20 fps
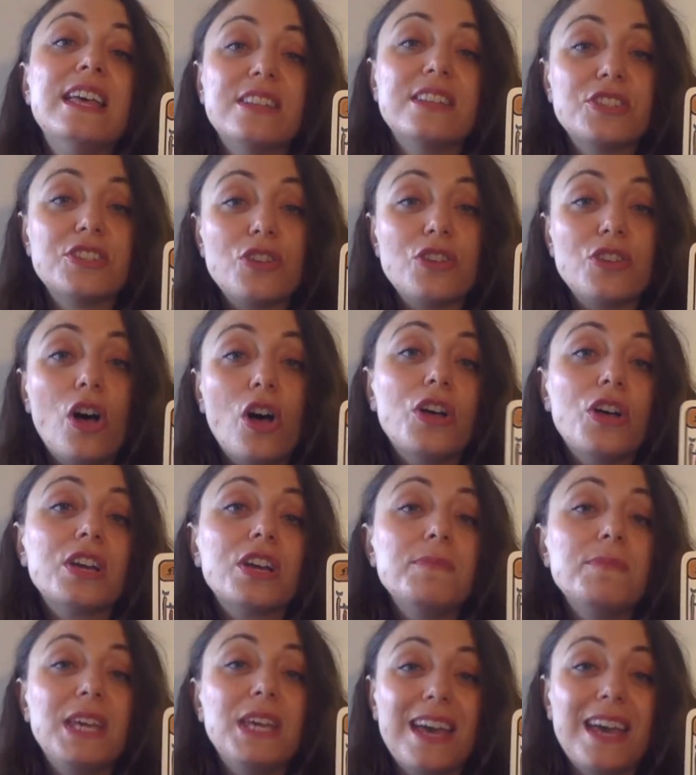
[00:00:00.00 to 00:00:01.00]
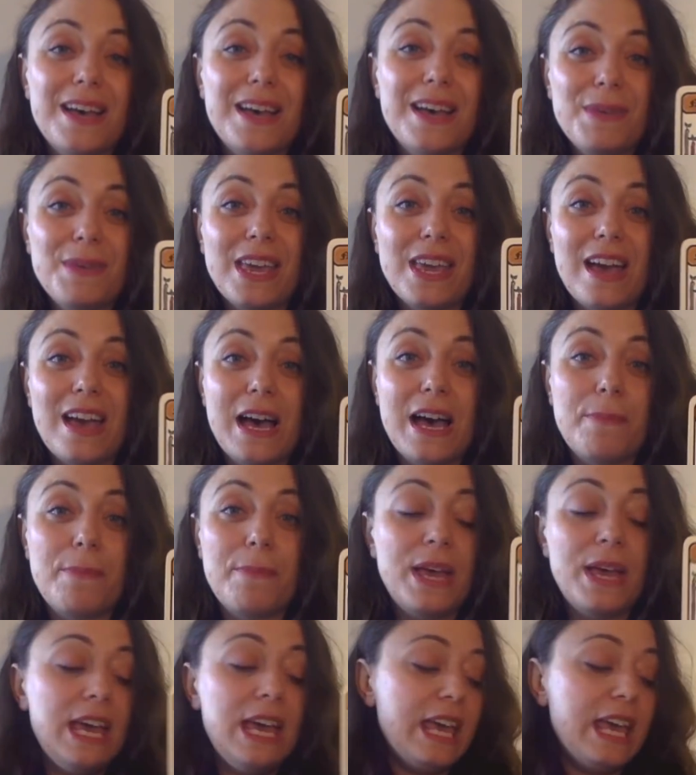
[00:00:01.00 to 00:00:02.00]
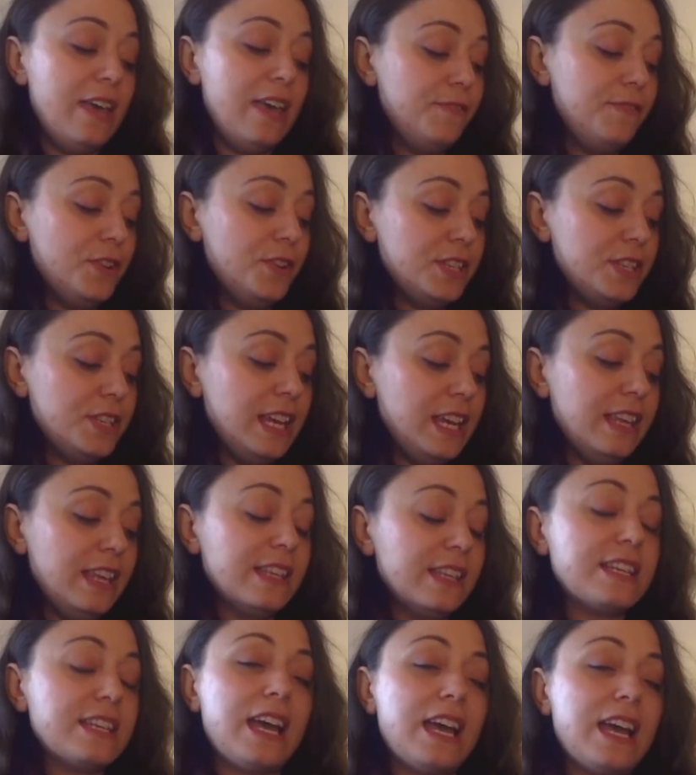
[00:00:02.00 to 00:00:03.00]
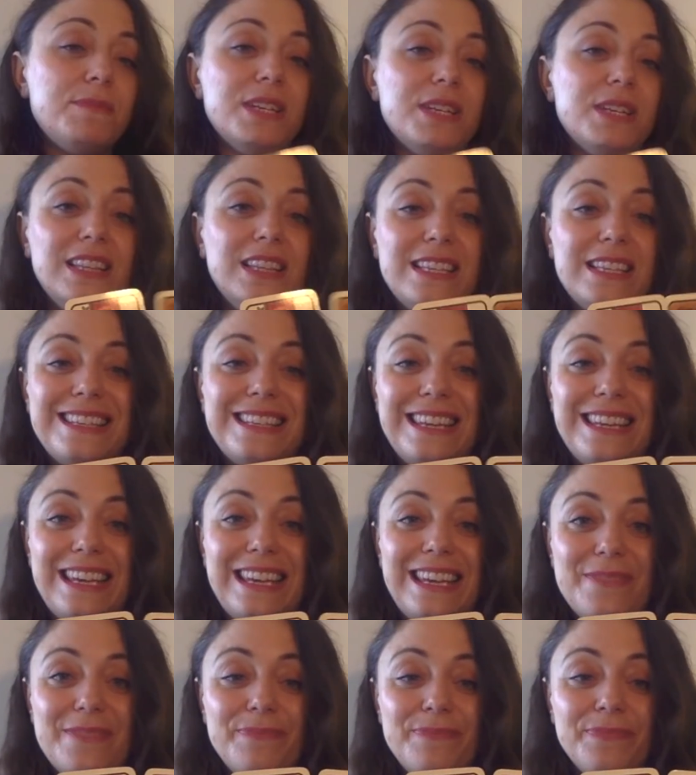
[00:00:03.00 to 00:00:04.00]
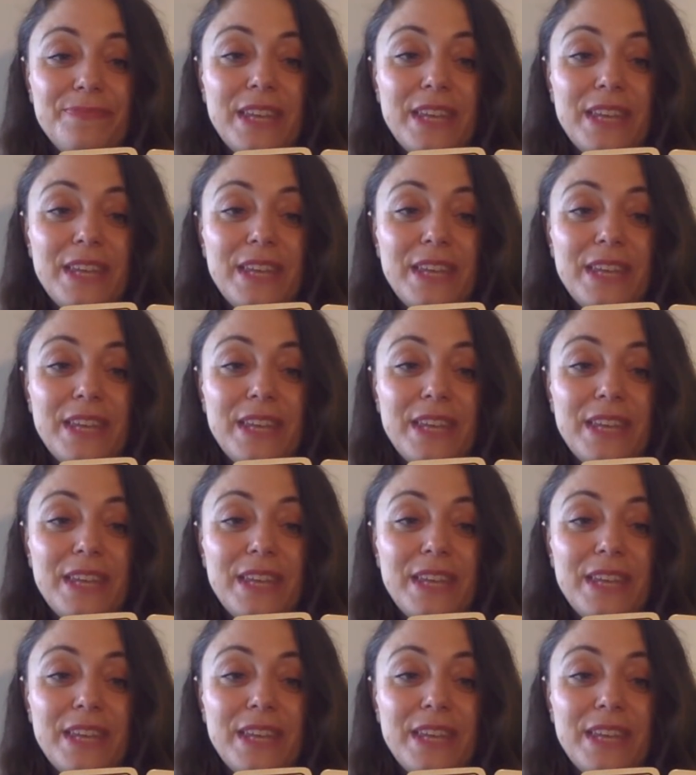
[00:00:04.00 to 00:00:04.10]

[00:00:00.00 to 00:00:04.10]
This is all going to be coming up if you're taking the time to listen in.